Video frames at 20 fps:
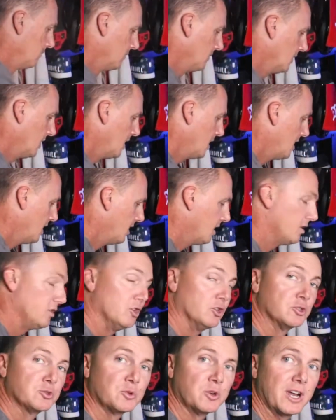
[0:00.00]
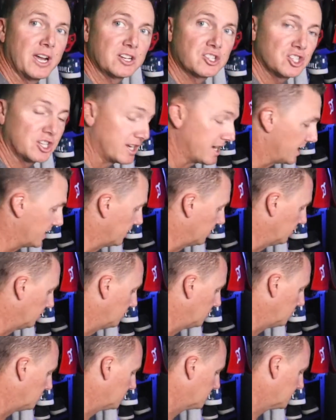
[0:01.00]
And those were actually kind of
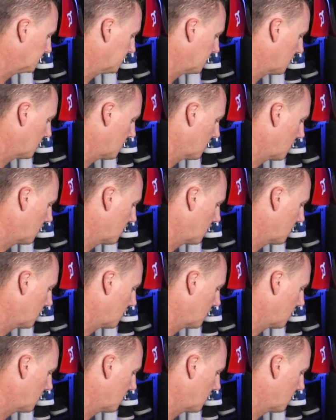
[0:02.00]
loose.